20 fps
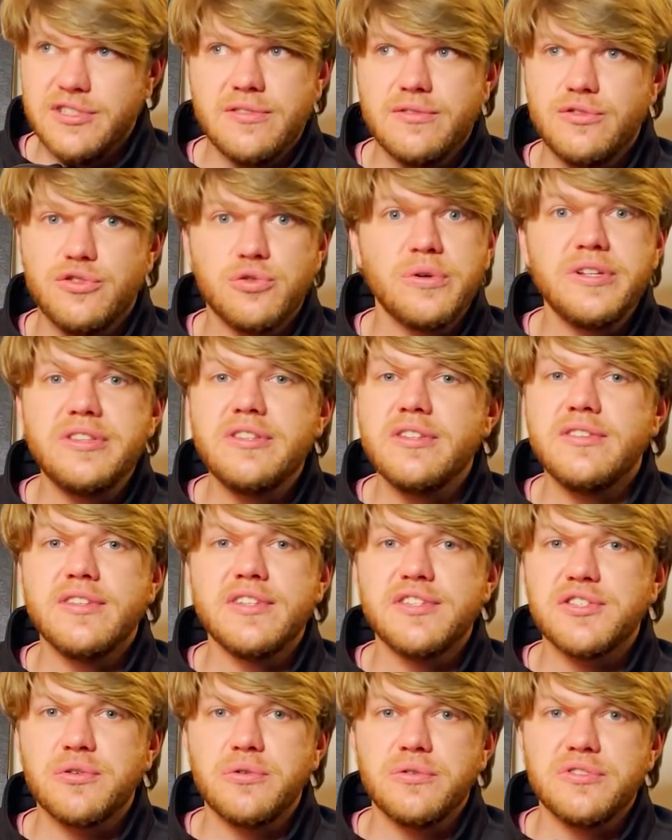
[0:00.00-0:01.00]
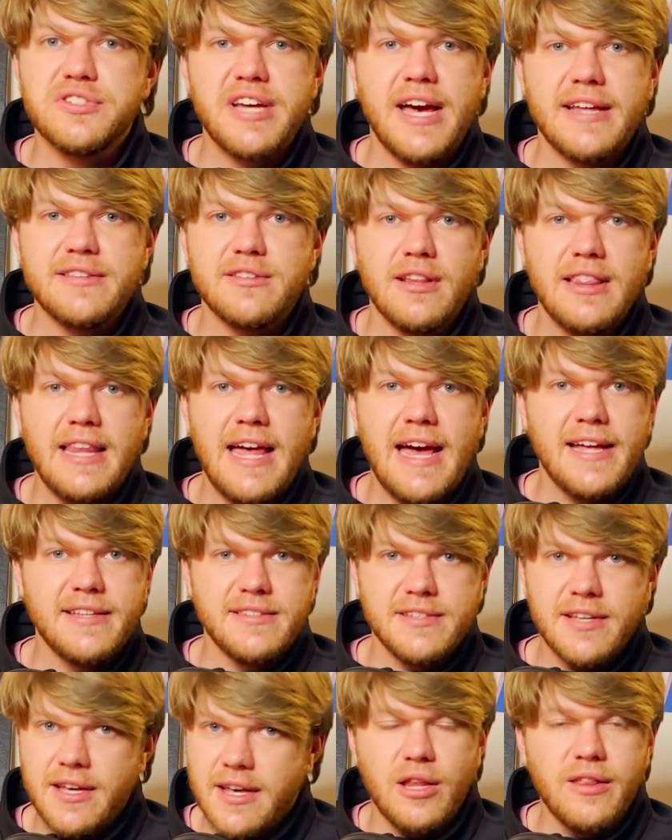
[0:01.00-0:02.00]
just join the Discord chat on
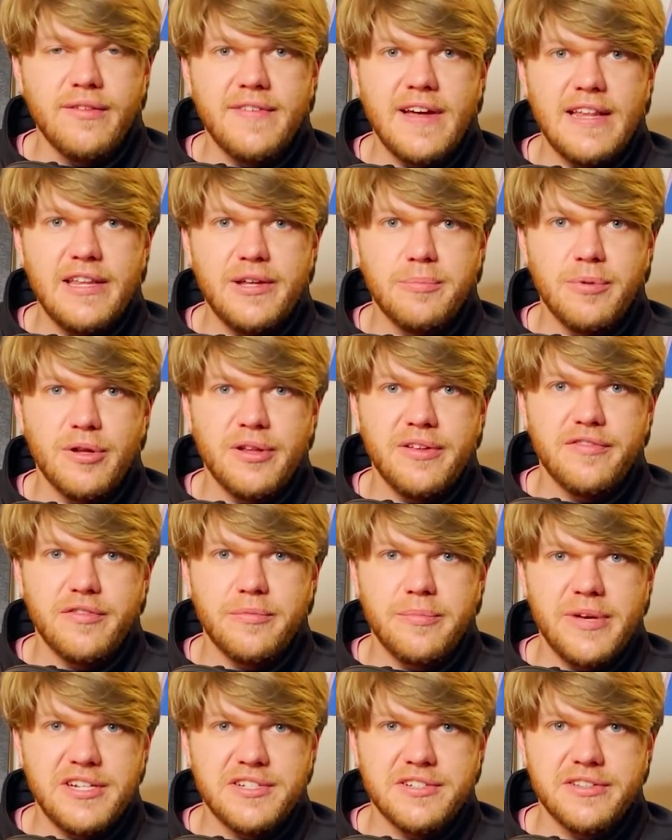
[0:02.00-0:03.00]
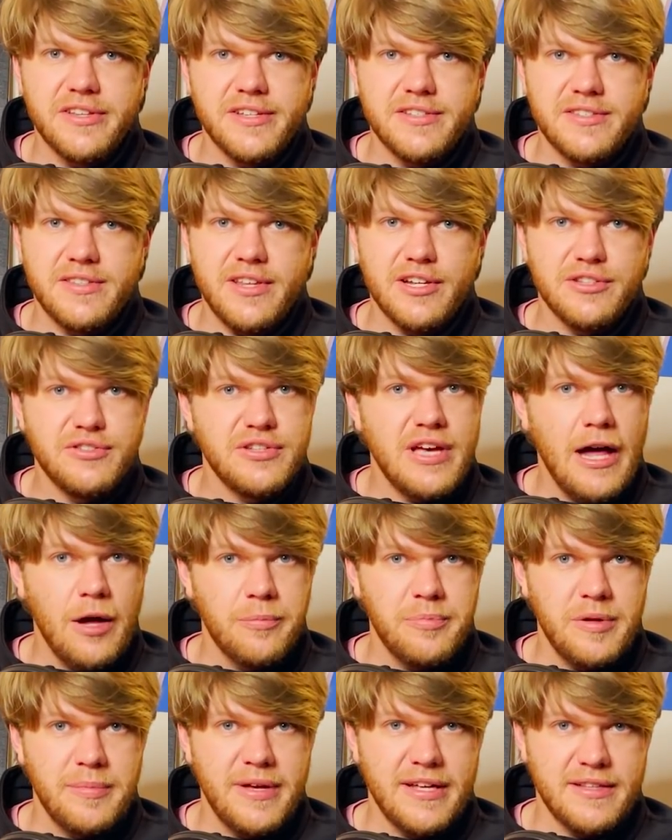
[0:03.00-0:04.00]
land. A lot of valuable information is there to
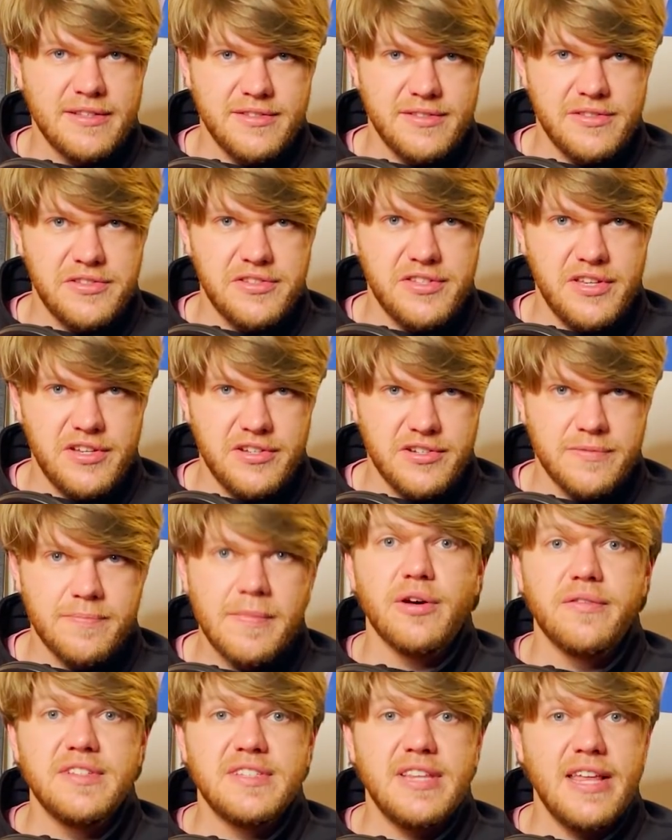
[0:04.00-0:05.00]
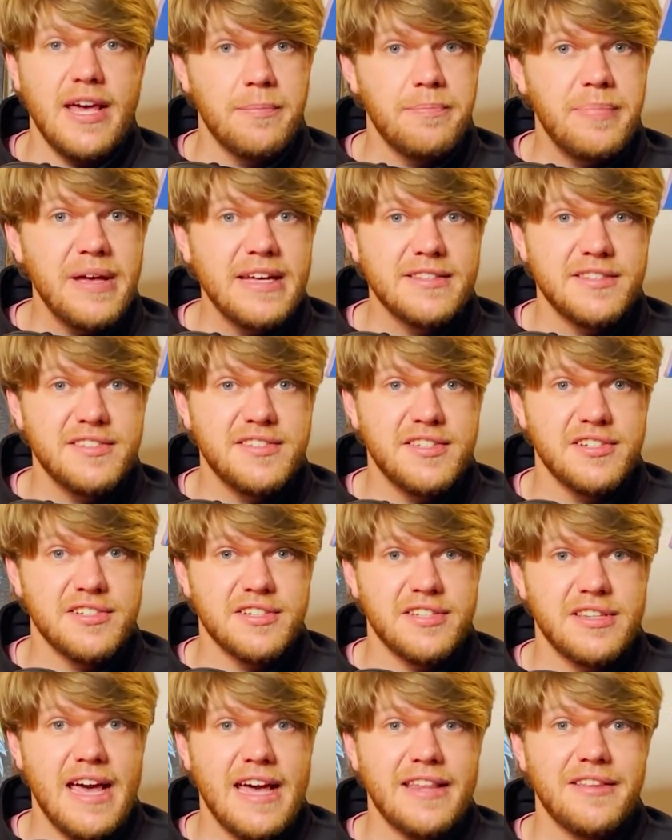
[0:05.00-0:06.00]
help you make this decision. It's obviously a big
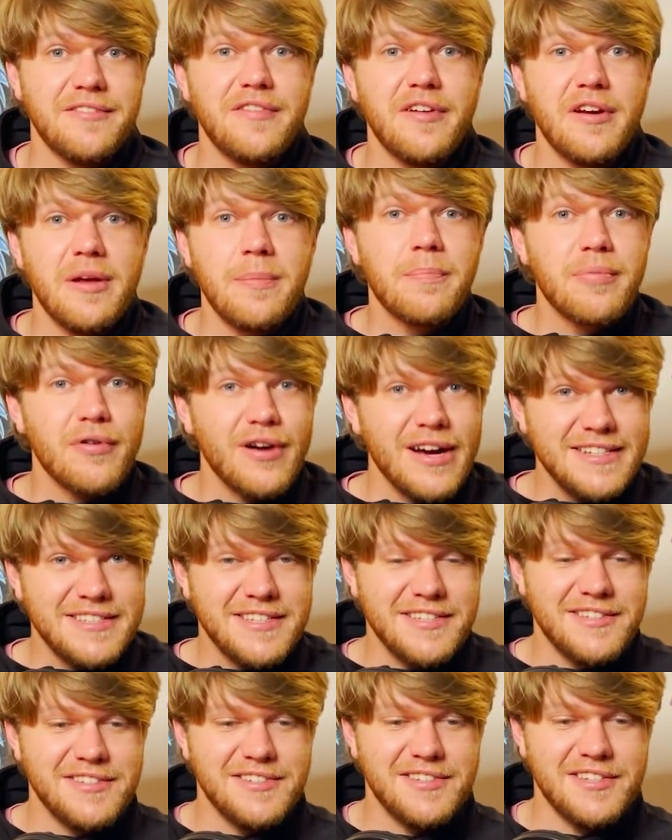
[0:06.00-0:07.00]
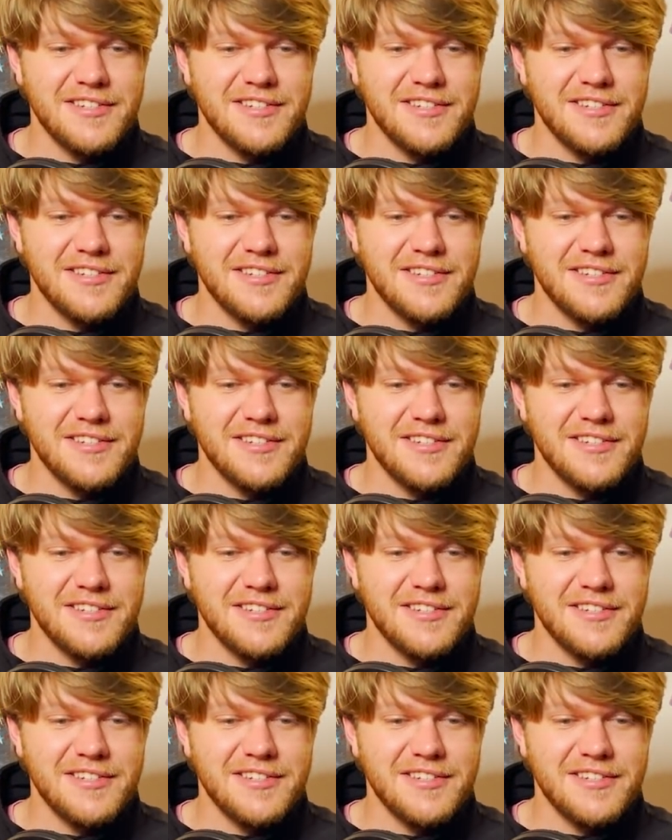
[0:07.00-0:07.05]
decision and a very pricey